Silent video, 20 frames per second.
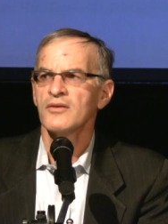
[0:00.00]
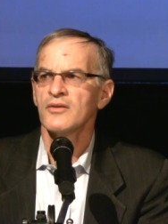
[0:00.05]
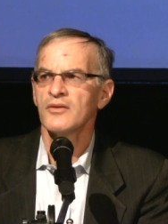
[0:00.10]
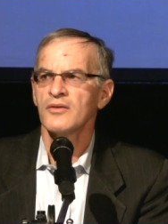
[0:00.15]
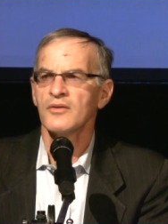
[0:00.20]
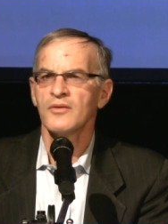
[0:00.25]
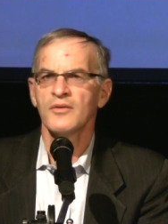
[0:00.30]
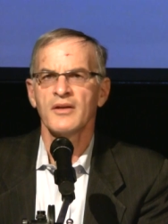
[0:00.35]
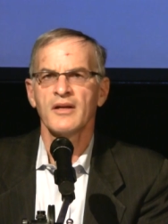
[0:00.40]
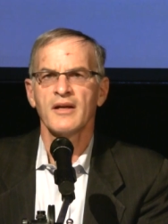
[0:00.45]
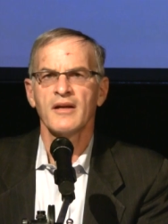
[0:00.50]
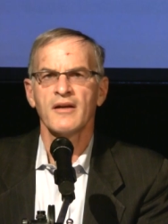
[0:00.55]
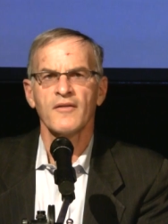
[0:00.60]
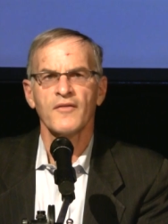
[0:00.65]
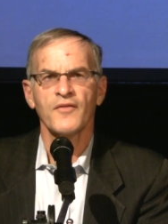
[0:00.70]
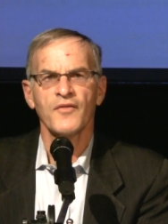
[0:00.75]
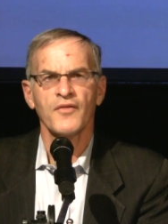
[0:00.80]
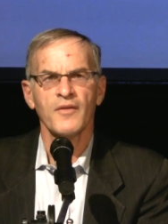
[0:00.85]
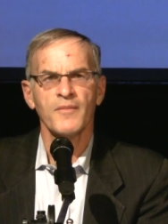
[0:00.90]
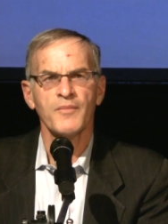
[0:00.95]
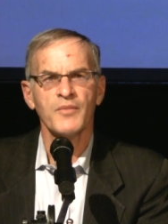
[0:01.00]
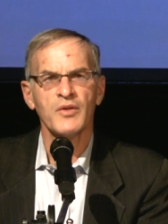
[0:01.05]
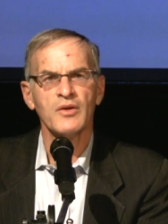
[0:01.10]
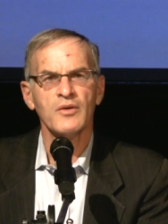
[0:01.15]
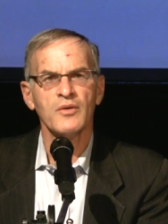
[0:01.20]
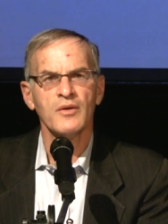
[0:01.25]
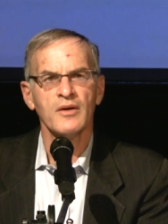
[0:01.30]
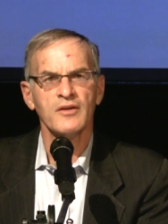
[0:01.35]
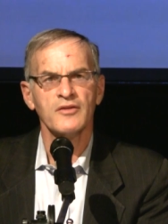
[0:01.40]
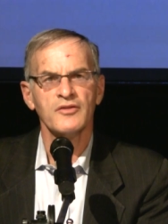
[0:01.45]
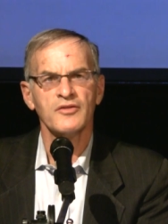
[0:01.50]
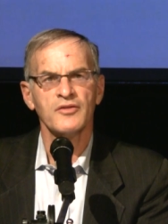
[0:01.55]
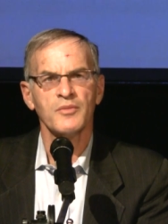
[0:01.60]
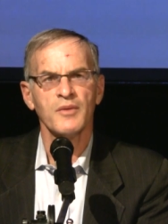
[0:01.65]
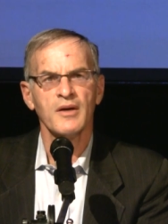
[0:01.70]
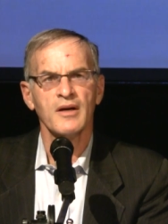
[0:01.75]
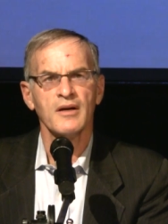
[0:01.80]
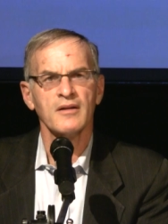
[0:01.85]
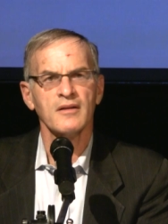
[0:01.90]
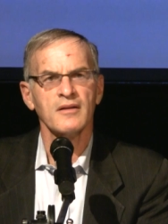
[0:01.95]
to hear from you as
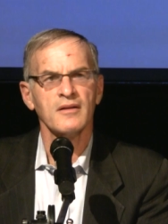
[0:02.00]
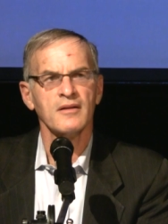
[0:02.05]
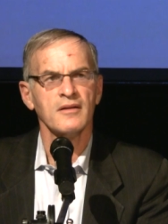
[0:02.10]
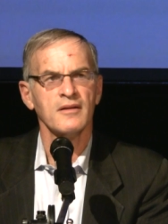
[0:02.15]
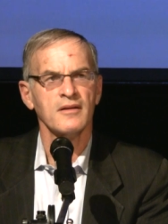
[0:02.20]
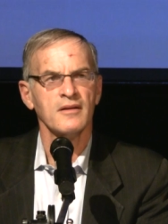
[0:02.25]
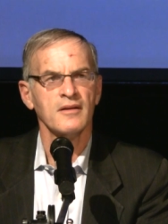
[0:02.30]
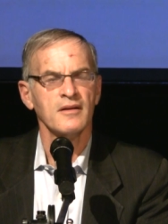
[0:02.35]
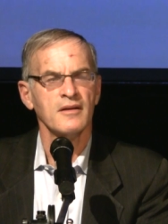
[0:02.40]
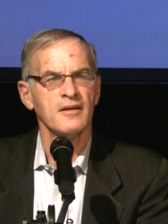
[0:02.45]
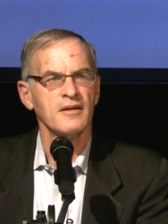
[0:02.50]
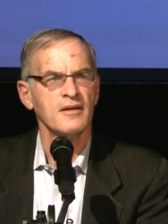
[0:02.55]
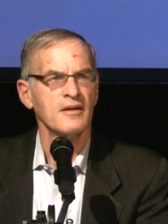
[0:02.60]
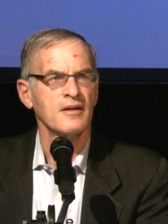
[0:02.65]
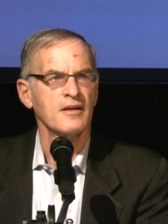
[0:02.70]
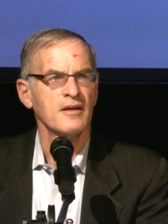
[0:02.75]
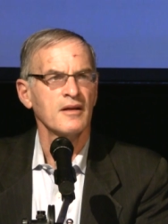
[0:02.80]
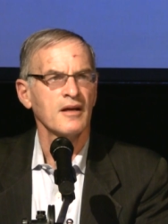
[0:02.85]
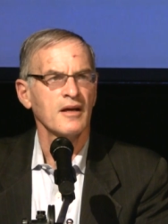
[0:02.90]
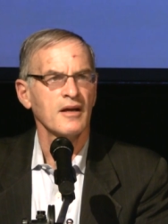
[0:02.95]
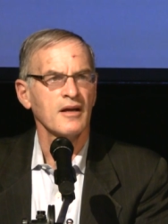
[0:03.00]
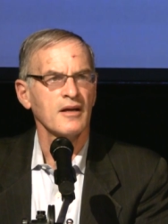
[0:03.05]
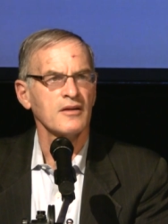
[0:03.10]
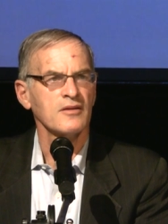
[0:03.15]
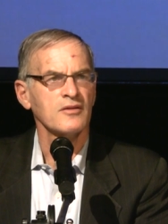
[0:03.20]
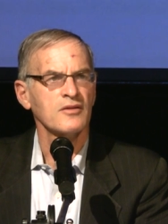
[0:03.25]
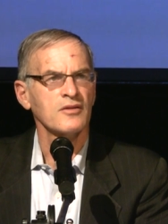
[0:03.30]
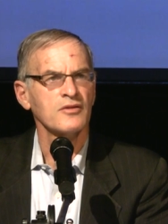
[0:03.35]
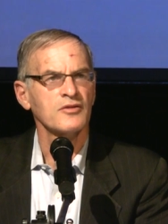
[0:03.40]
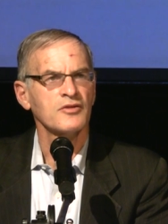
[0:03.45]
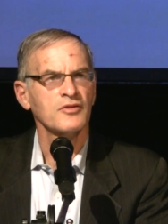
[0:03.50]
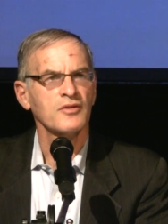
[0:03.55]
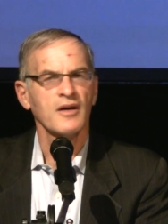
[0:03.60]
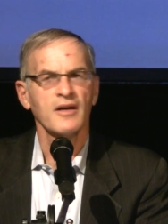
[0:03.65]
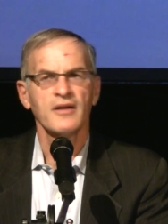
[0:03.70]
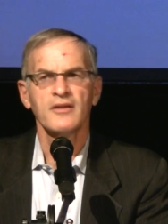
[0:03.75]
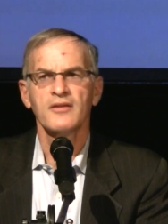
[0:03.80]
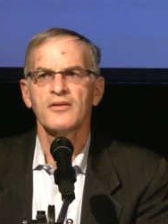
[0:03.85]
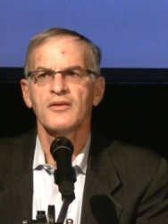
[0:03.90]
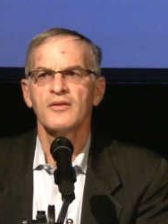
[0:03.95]
well, and to
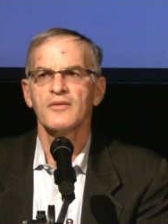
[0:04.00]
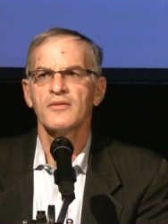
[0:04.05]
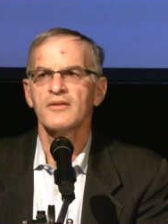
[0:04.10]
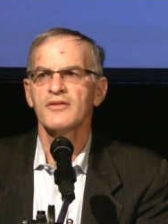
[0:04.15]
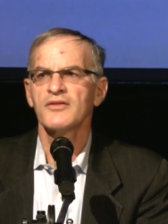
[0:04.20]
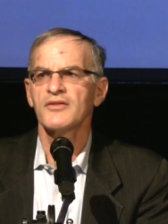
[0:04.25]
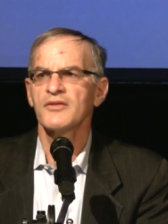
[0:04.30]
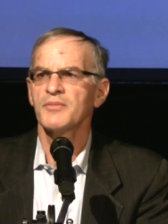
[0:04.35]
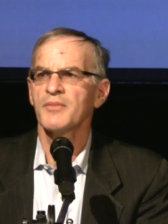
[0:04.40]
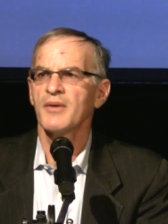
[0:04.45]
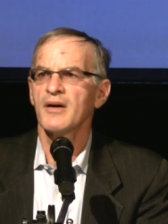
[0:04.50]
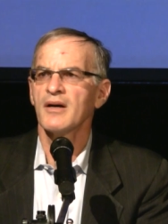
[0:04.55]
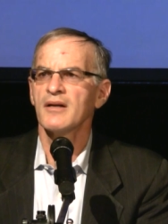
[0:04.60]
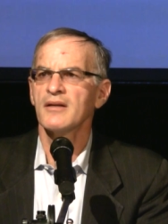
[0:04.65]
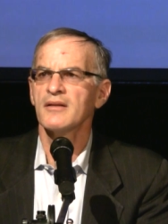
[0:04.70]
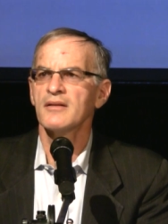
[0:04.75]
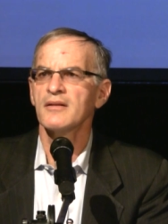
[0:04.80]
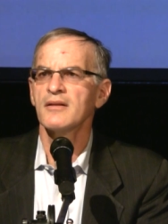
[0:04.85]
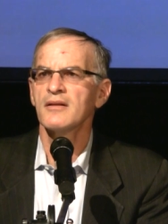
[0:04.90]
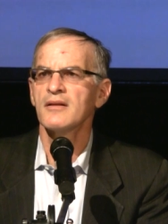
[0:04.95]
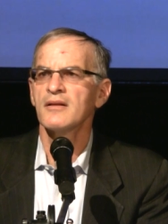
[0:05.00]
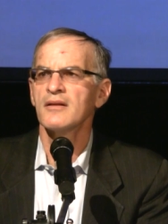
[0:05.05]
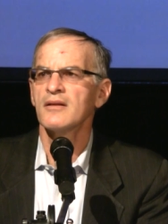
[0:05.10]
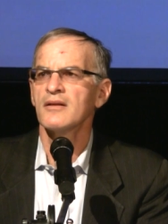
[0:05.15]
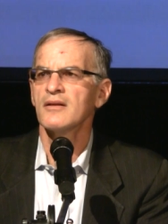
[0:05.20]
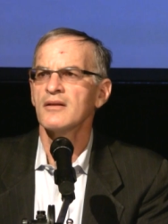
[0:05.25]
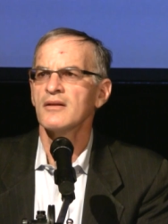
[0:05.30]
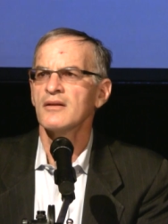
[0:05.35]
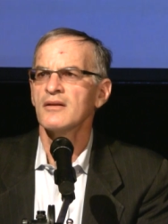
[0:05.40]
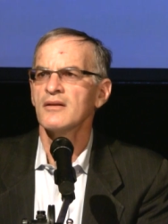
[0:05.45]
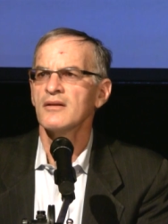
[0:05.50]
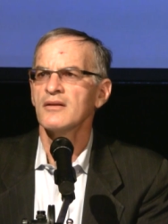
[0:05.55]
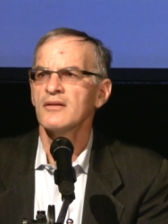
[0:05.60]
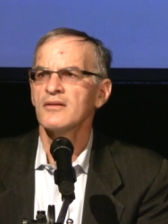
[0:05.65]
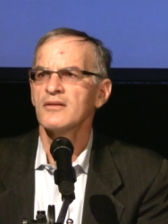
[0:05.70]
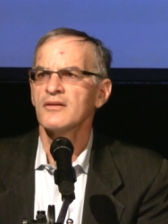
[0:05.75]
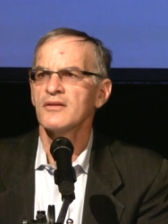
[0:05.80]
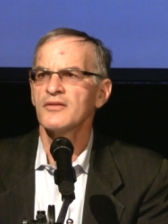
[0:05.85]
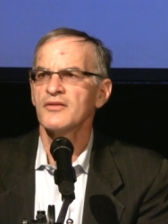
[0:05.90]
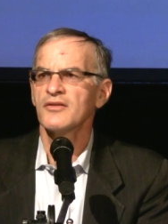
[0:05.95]
try to respond
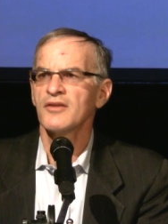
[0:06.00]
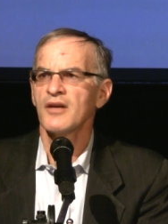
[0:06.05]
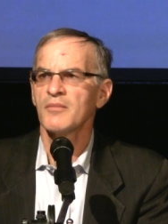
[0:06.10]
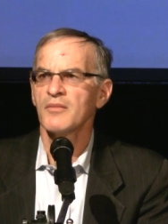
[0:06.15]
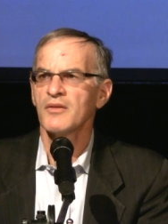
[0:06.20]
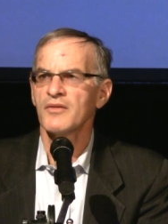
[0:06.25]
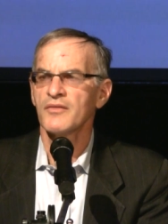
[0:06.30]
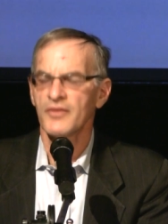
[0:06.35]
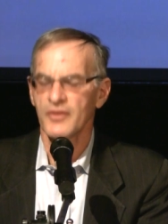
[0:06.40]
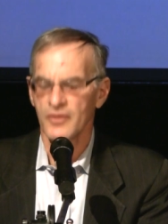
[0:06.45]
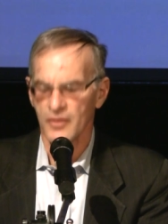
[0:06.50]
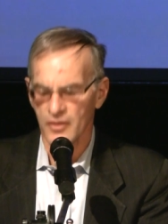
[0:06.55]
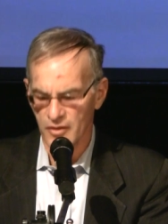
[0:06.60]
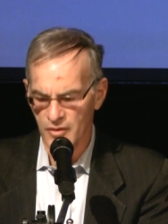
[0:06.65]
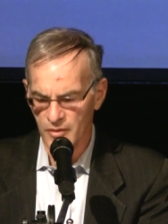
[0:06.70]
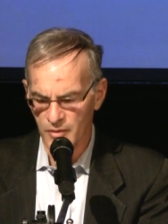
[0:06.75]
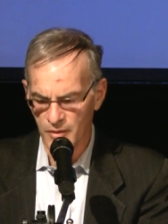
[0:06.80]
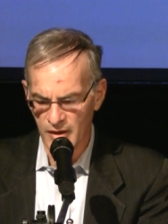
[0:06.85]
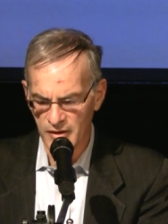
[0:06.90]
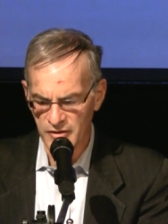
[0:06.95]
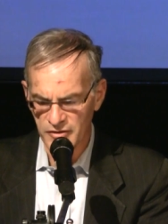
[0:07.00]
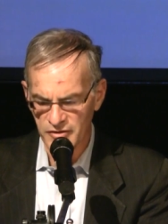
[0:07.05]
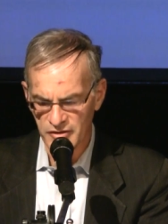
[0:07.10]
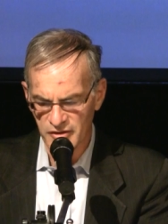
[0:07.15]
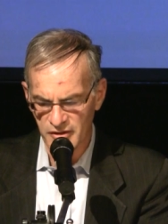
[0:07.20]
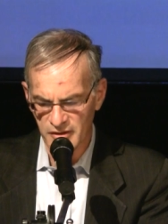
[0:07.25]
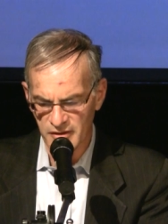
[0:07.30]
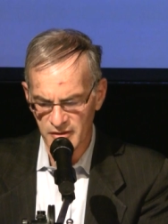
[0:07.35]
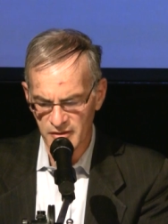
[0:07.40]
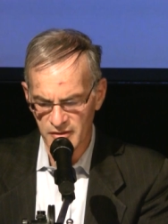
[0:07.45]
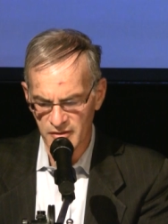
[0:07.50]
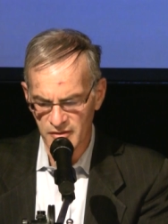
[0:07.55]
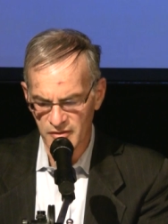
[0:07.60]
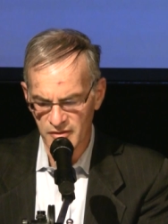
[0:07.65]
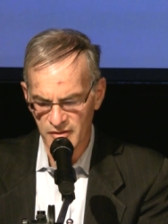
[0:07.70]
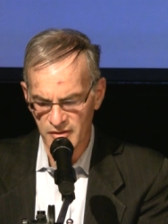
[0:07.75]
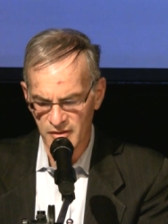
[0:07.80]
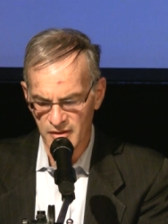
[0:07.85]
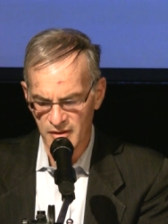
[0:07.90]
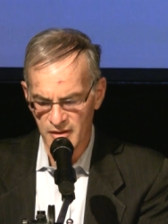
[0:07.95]
to some of your
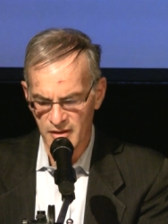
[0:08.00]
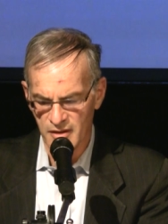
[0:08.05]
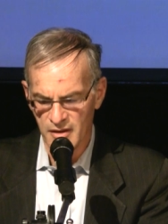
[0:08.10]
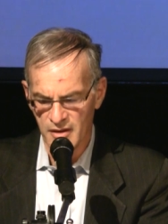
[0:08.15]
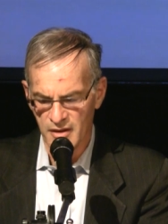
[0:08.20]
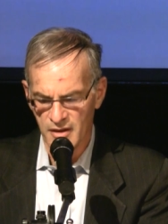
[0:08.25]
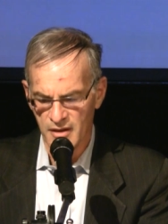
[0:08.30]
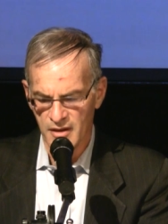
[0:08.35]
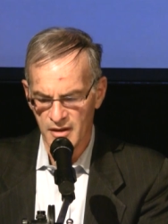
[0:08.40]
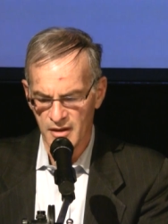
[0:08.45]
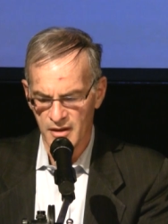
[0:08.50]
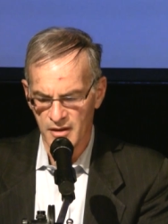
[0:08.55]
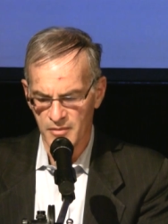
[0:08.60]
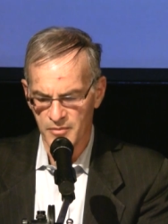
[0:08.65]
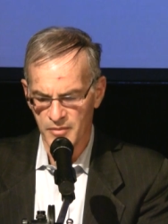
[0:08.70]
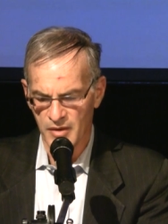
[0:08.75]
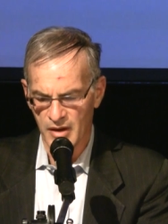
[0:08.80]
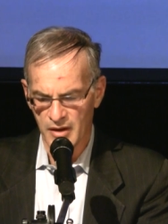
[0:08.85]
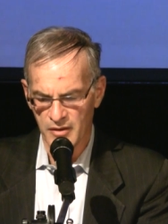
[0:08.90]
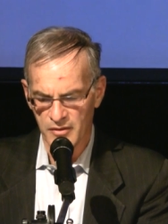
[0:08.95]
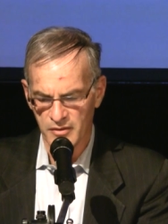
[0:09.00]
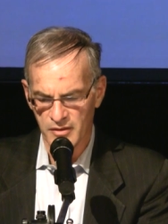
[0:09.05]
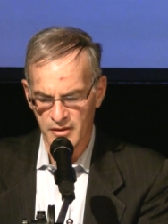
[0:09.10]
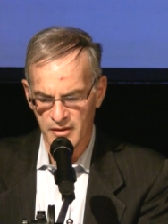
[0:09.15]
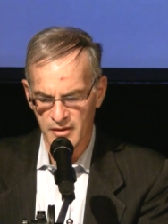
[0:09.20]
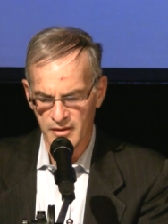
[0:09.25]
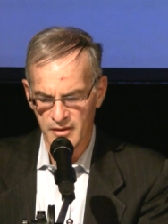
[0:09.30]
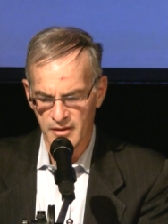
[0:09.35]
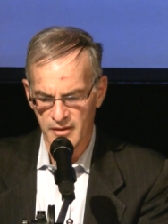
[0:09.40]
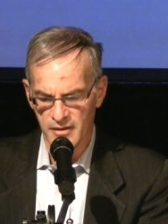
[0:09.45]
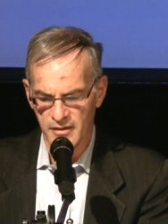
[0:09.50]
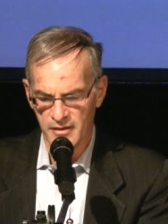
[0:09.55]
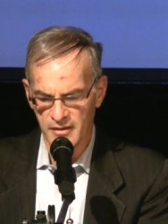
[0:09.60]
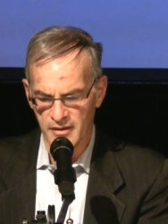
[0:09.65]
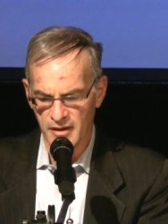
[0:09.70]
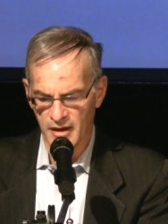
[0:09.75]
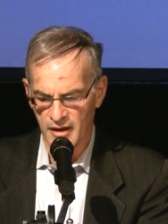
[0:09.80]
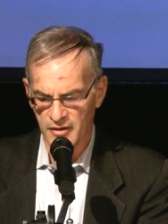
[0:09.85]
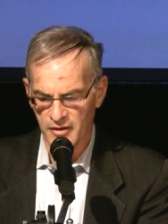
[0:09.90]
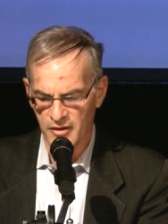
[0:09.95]
questions about the
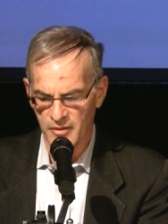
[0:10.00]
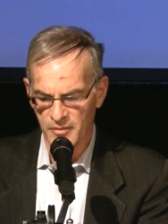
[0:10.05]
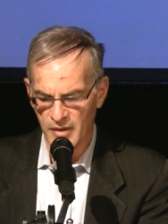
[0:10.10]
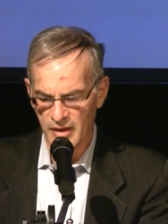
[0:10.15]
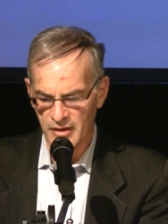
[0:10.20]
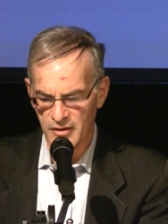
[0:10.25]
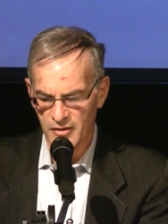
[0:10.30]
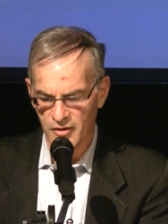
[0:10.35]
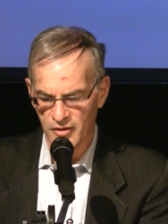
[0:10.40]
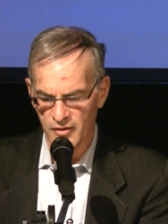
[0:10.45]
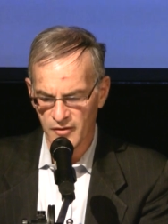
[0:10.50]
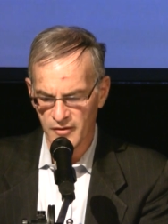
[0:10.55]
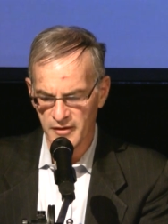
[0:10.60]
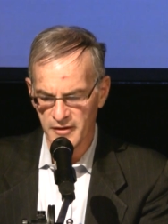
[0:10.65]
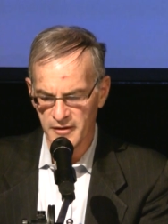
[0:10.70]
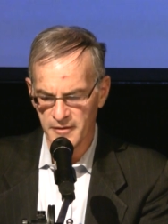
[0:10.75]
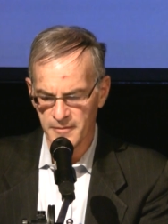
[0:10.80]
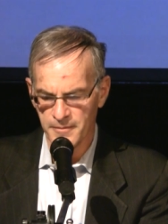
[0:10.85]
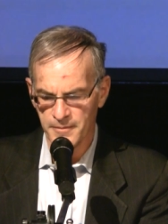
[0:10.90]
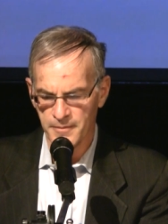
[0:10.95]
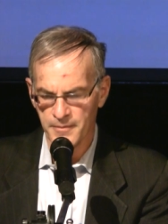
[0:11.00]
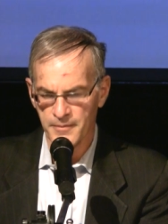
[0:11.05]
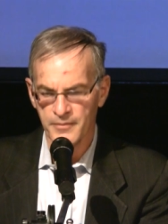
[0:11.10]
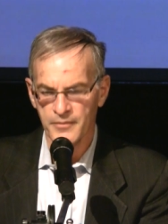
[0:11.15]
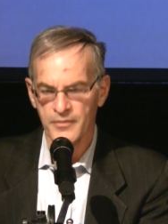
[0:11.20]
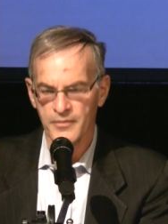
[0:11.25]
documentary,